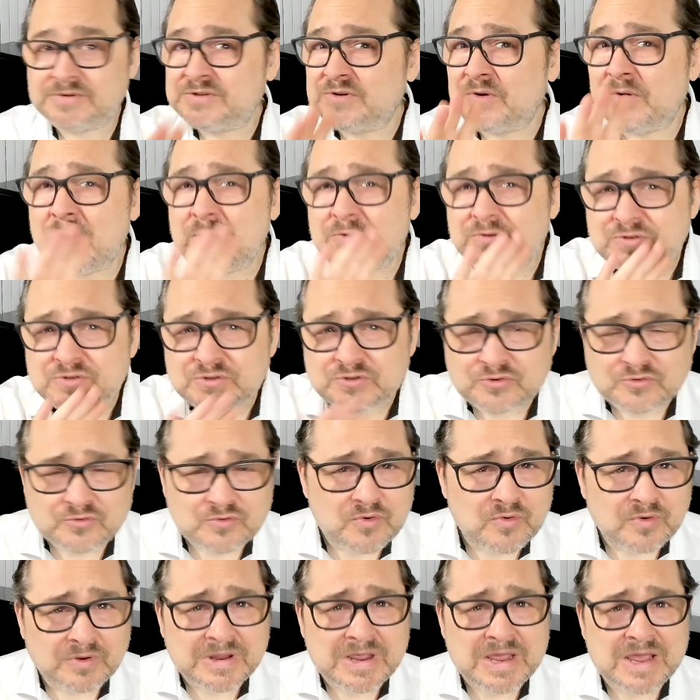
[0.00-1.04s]
So it
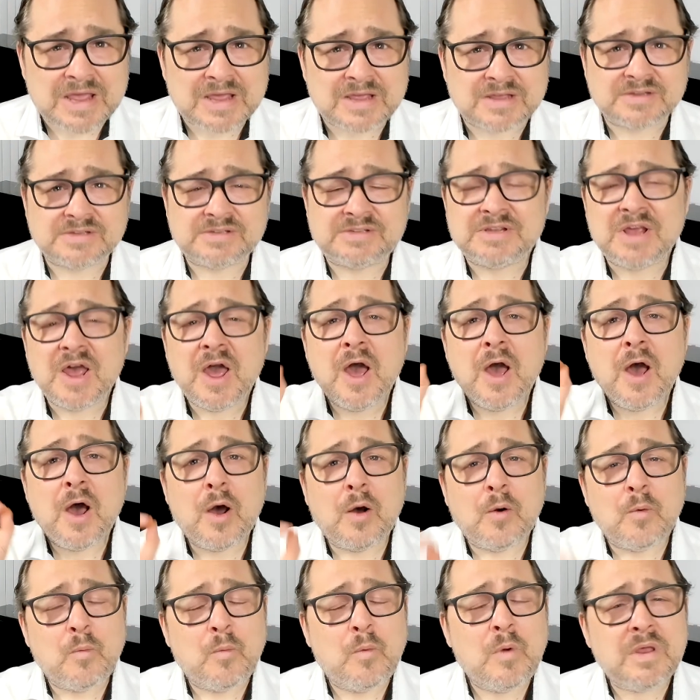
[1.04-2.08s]
truly is
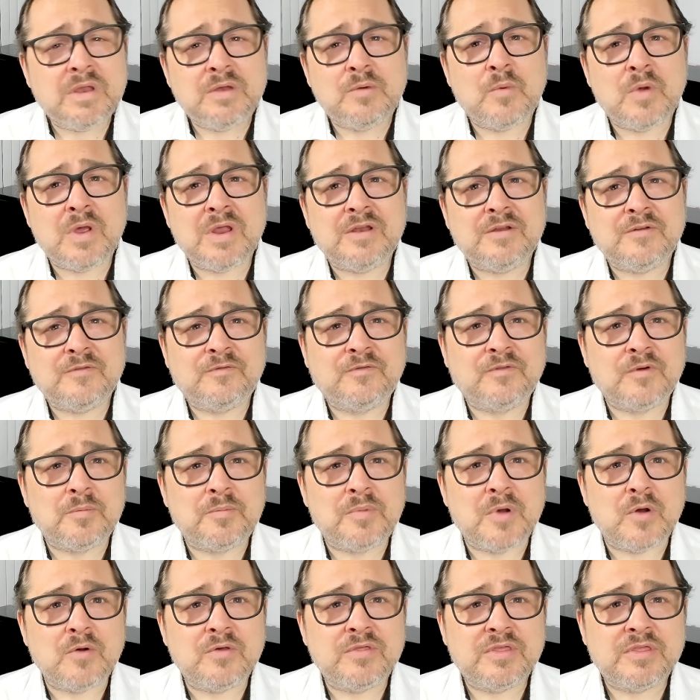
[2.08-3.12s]
a win-win for
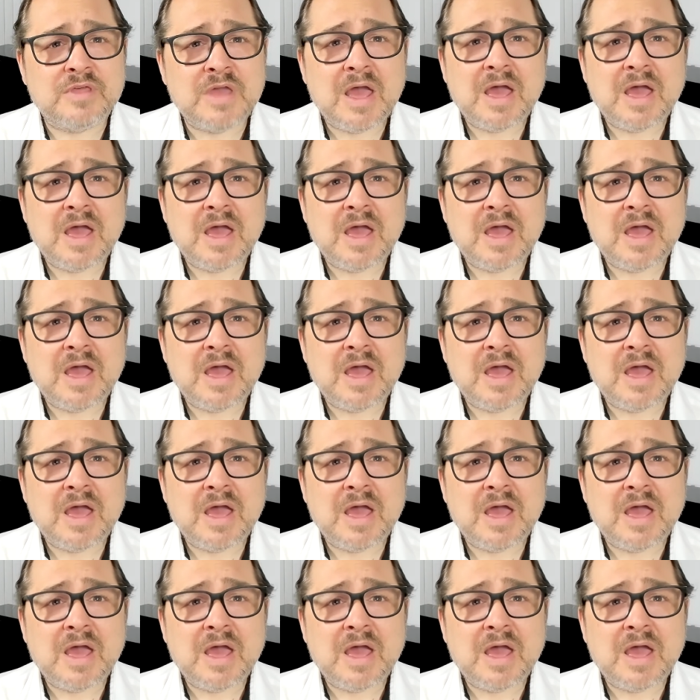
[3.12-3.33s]
both